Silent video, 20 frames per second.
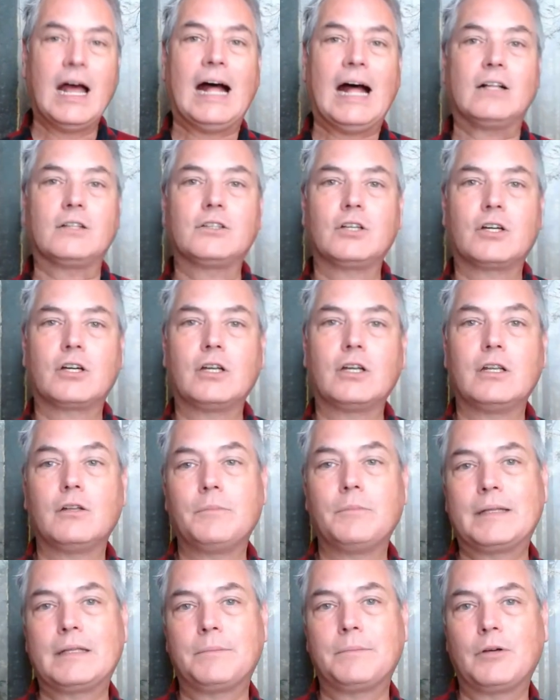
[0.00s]
I'll talk a little
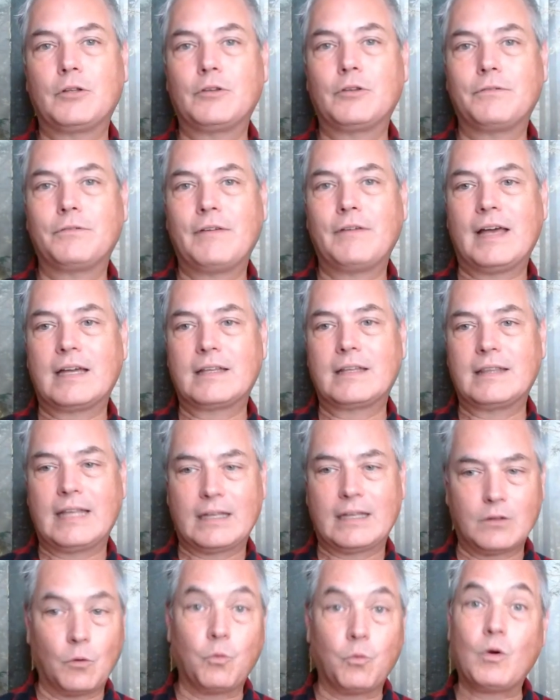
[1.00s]
bit about the fact
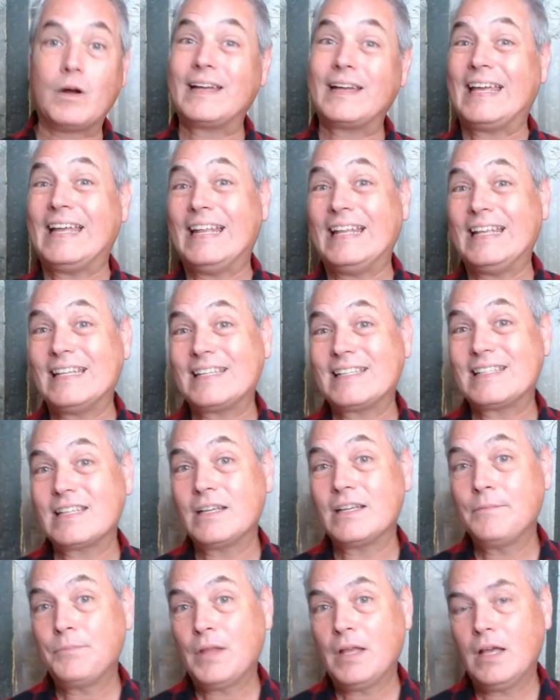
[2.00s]
that why it is
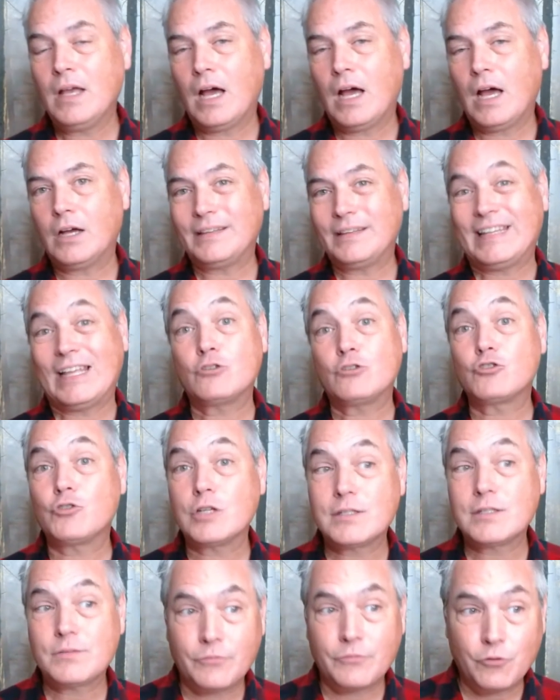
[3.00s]

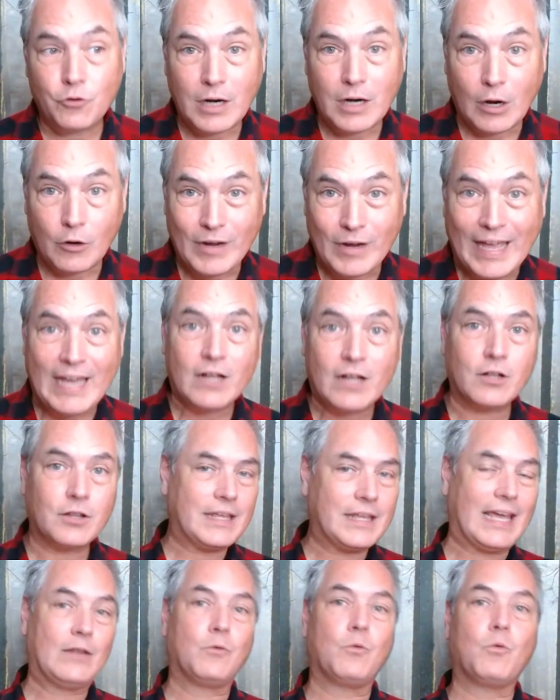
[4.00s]
dangerous for our health
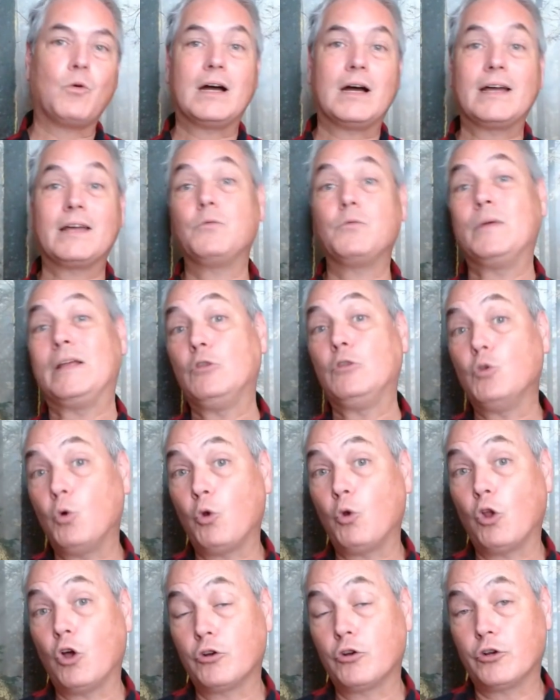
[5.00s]
and why we no
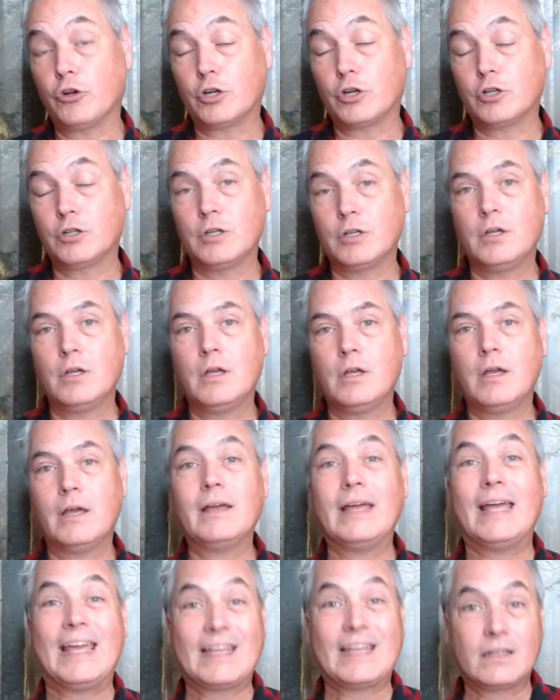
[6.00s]
longer
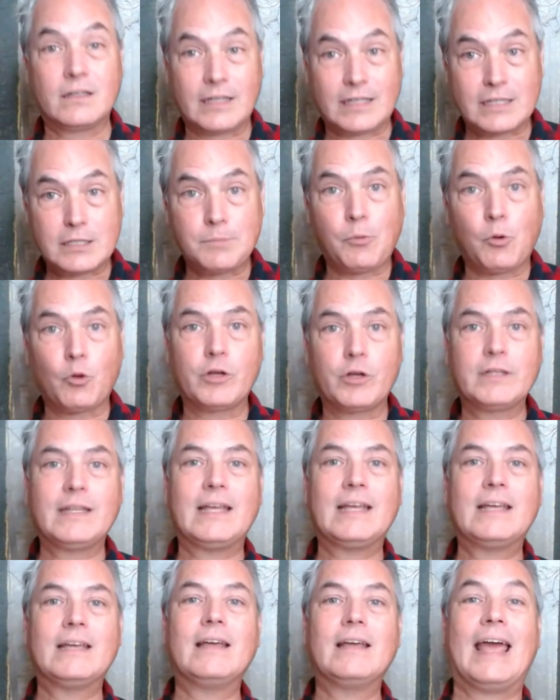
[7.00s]
exploit
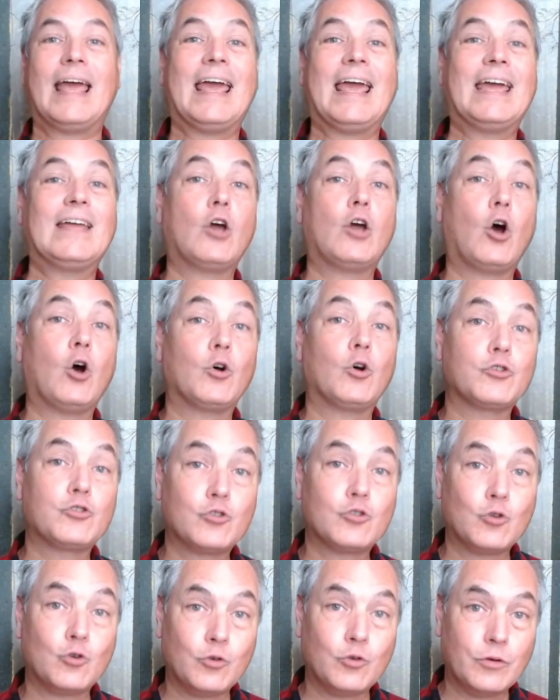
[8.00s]
and
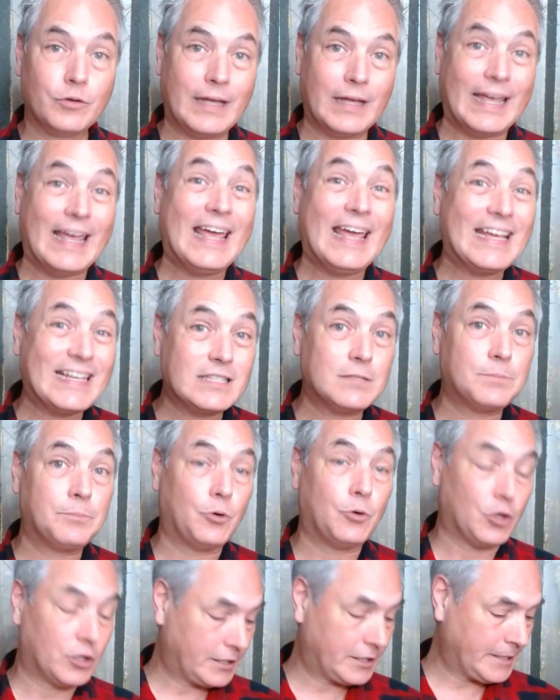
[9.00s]
also
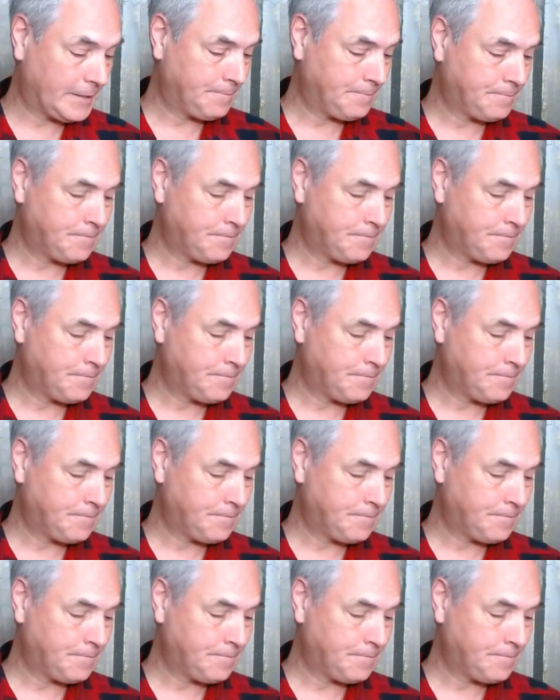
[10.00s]
export